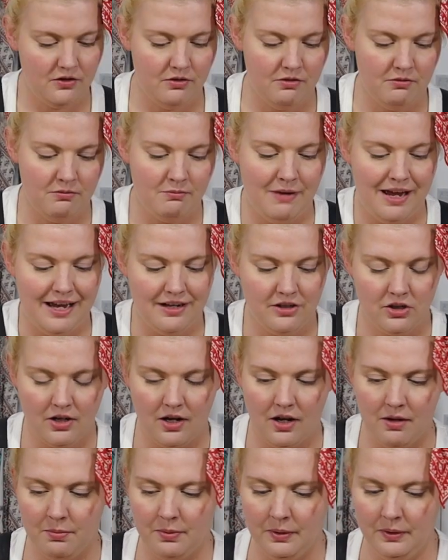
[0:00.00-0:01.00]
to match
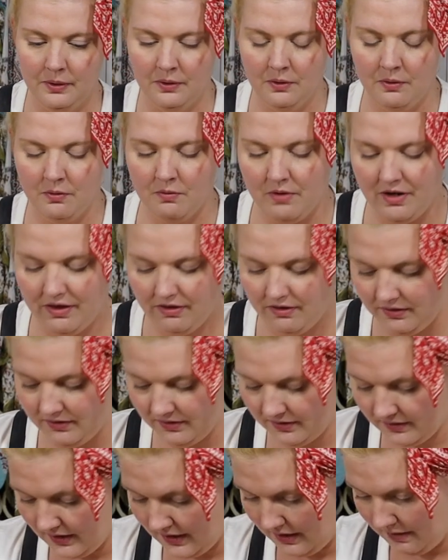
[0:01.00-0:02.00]
up with the
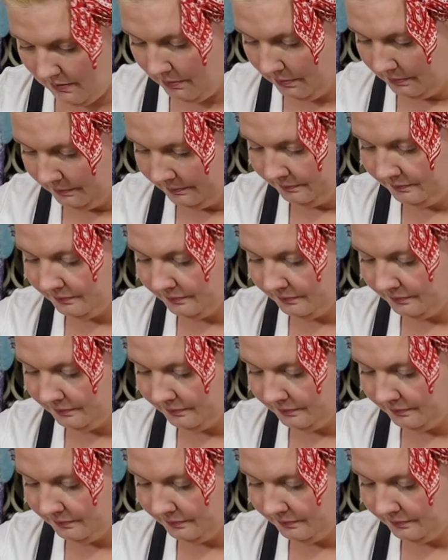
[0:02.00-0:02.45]
seam.